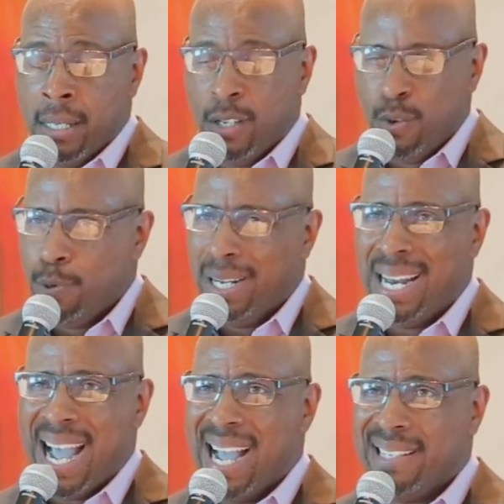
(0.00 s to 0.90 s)
you
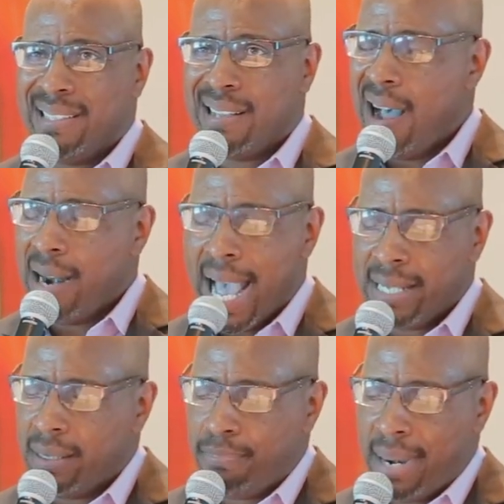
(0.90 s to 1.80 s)
realize God
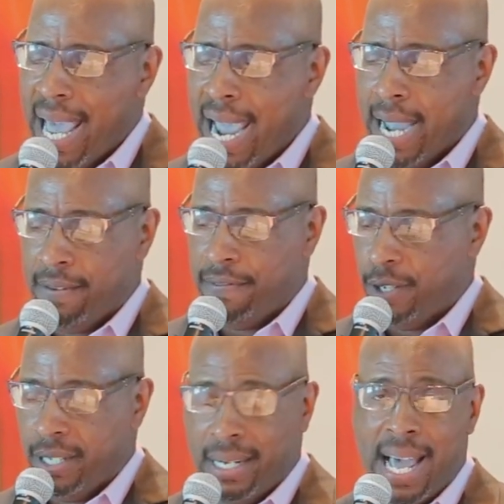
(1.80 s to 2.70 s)
has a plan
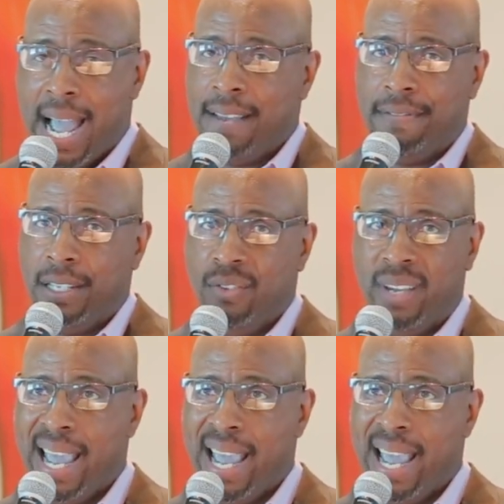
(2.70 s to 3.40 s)
for your life and you